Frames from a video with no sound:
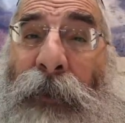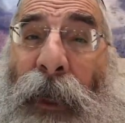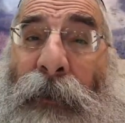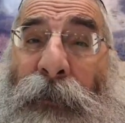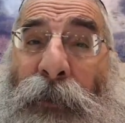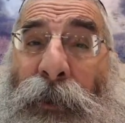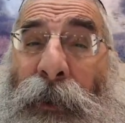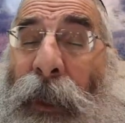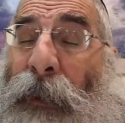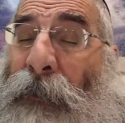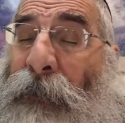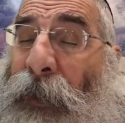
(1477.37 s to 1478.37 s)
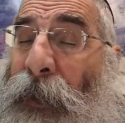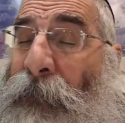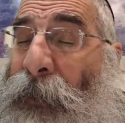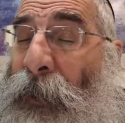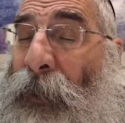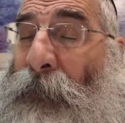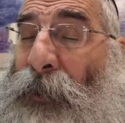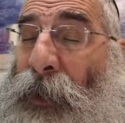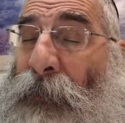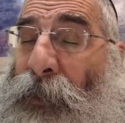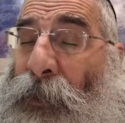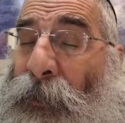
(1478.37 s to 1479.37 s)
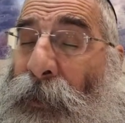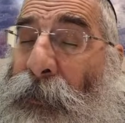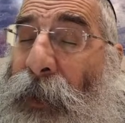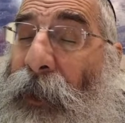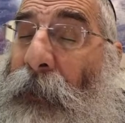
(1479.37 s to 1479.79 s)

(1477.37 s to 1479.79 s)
Yaakov couldn't elevate everything himself, so to speak.